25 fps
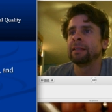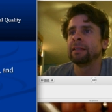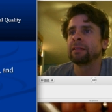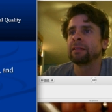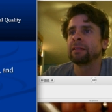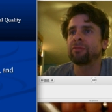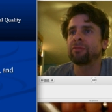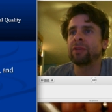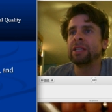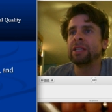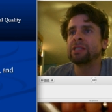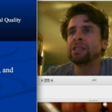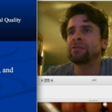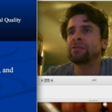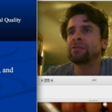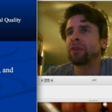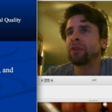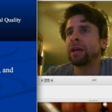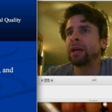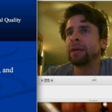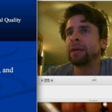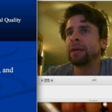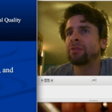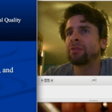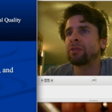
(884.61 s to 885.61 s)
The freeze
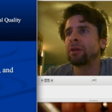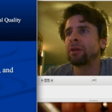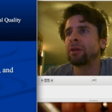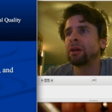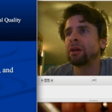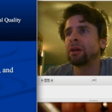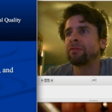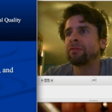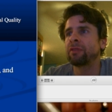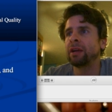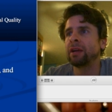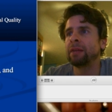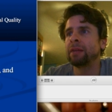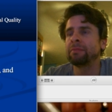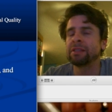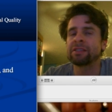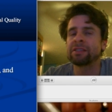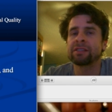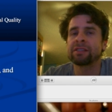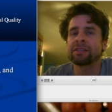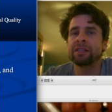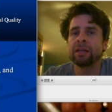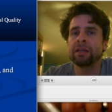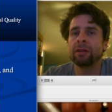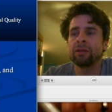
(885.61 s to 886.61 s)
frame, thawed frame, and
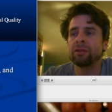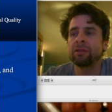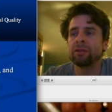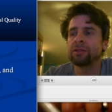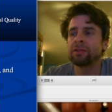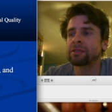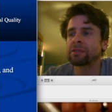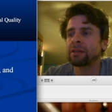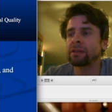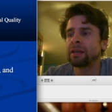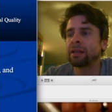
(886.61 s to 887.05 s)
stills.